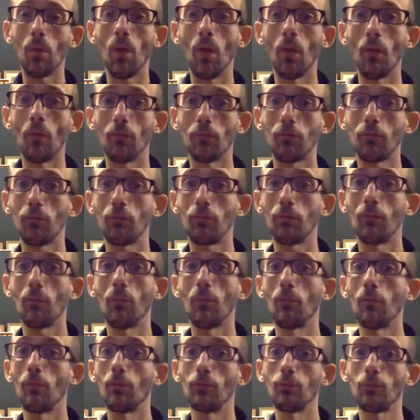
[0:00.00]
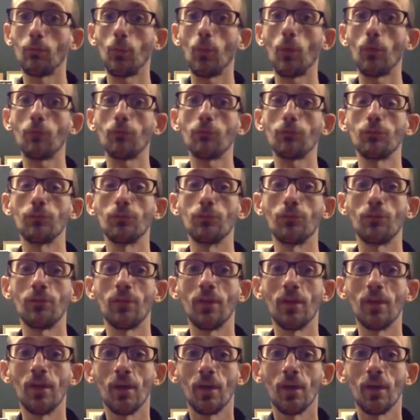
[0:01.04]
answer some of those questions.